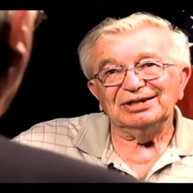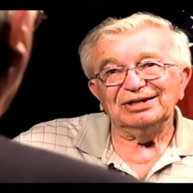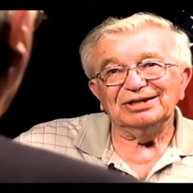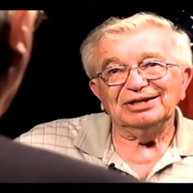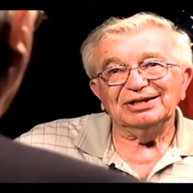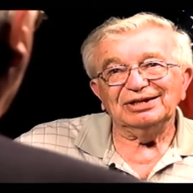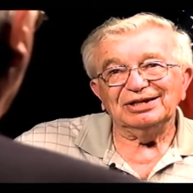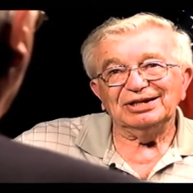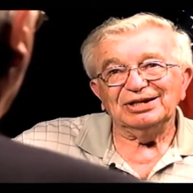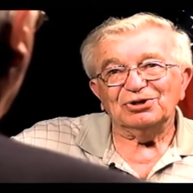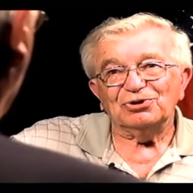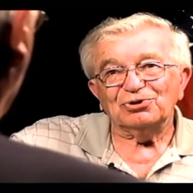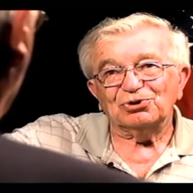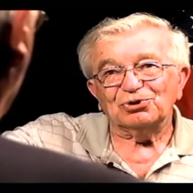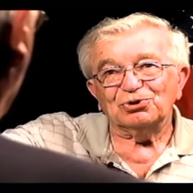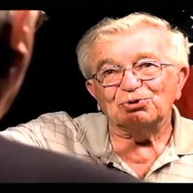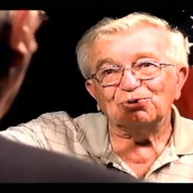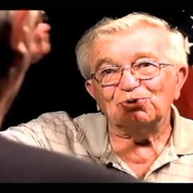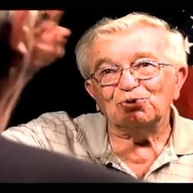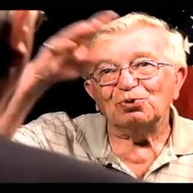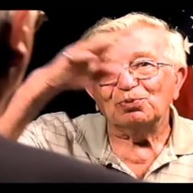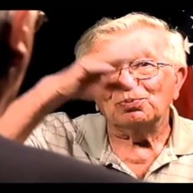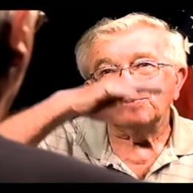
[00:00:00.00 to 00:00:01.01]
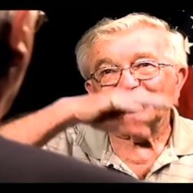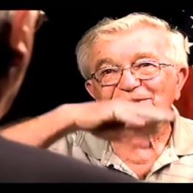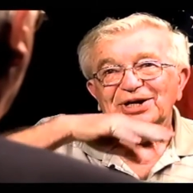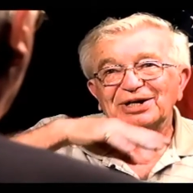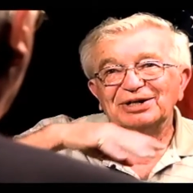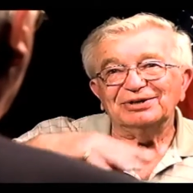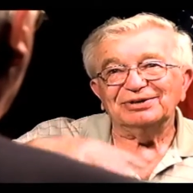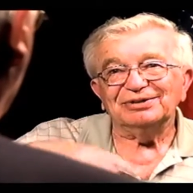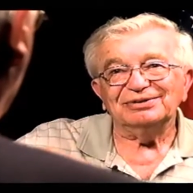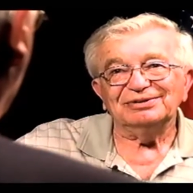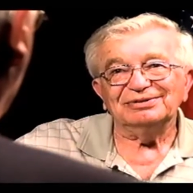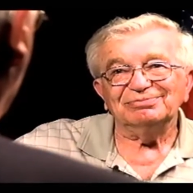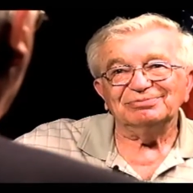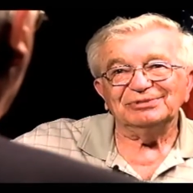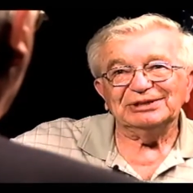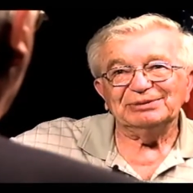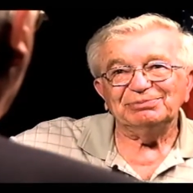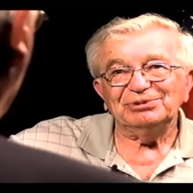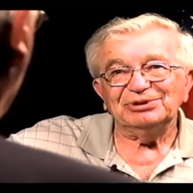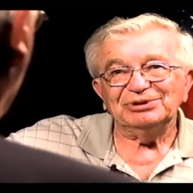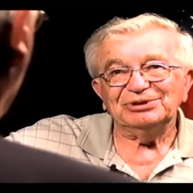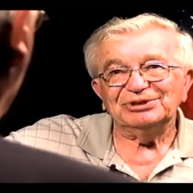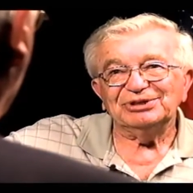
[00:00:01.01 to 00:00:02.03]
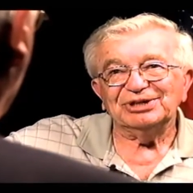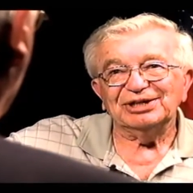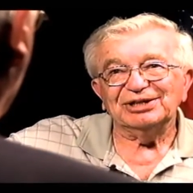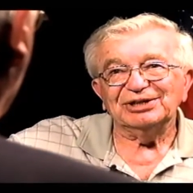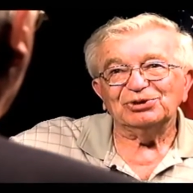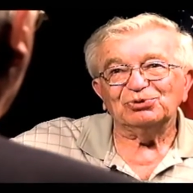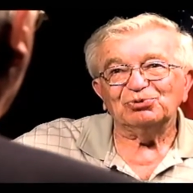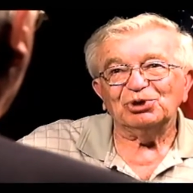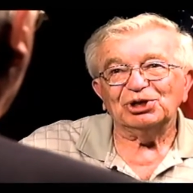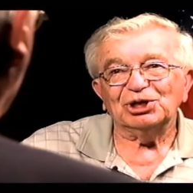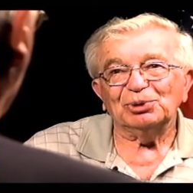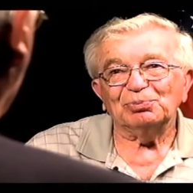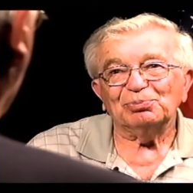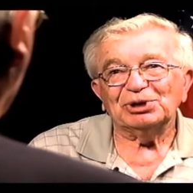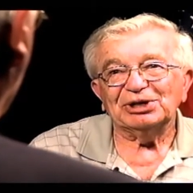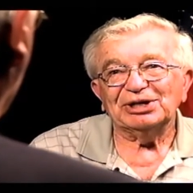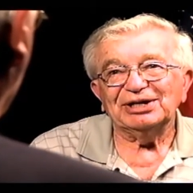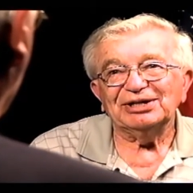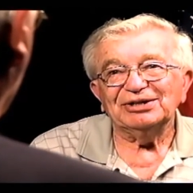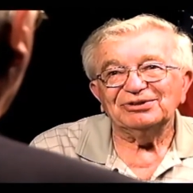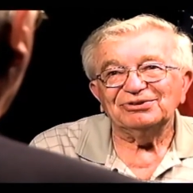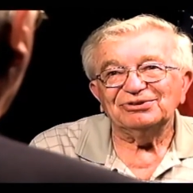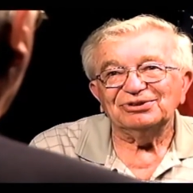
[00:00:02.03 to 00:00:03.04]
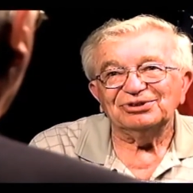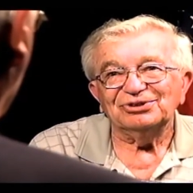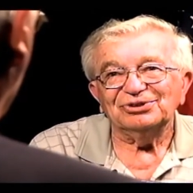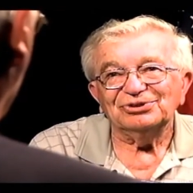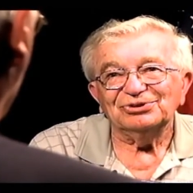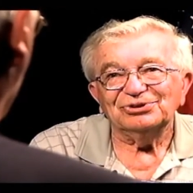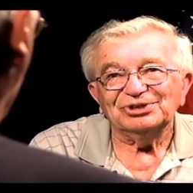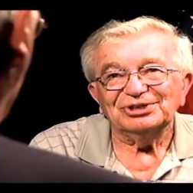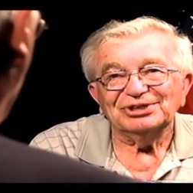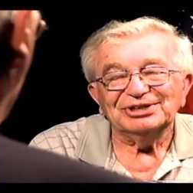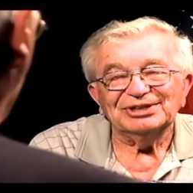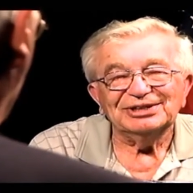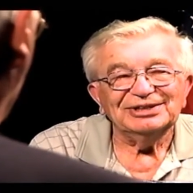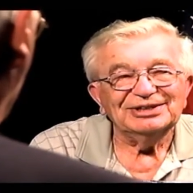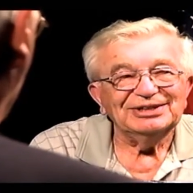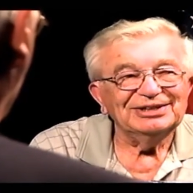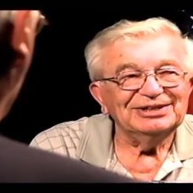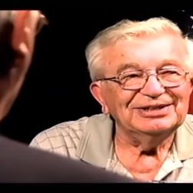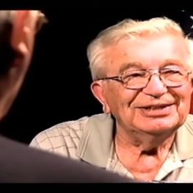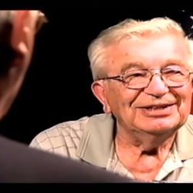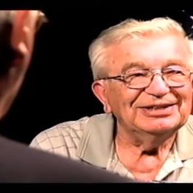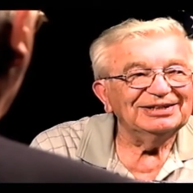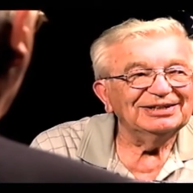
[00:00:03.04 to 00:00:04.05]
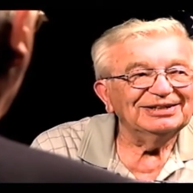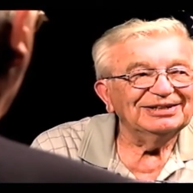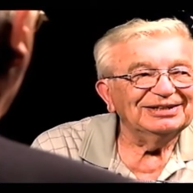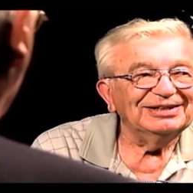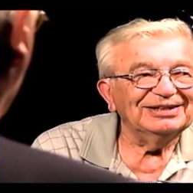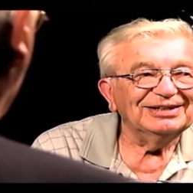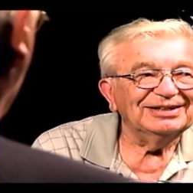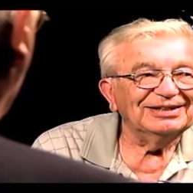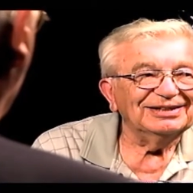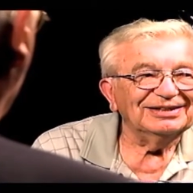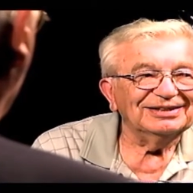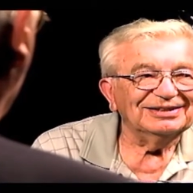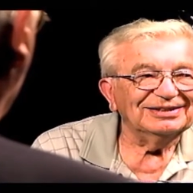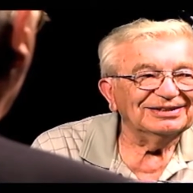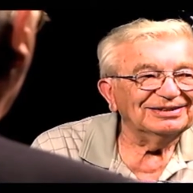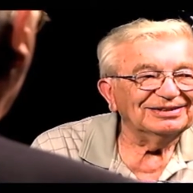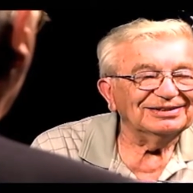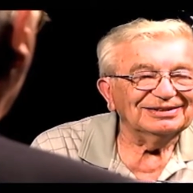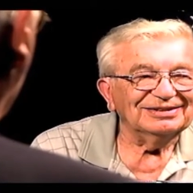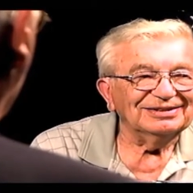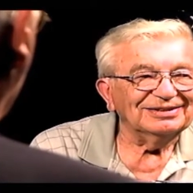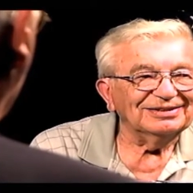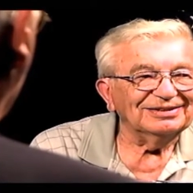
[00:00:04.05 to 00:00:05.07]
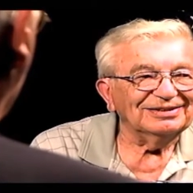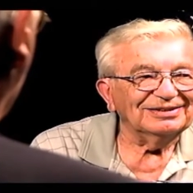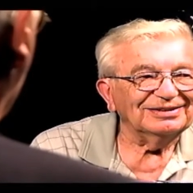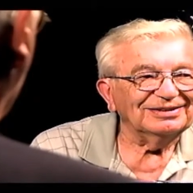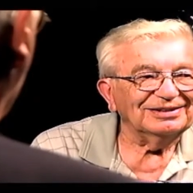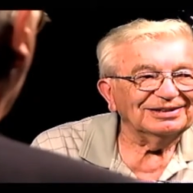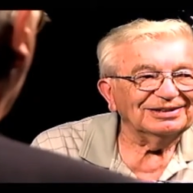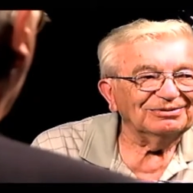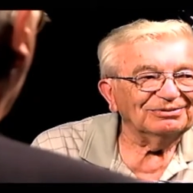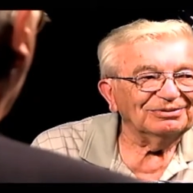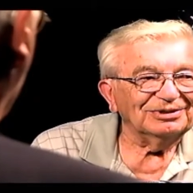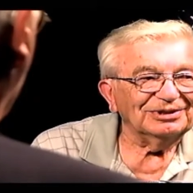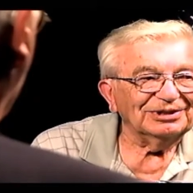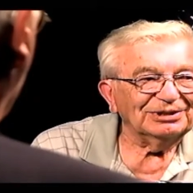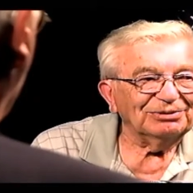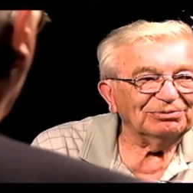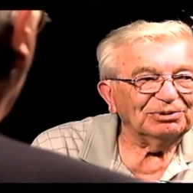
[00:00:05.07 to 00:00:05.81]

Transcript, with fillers: each group had maybe 10, 20 planes, you know, and mm-hmm. there were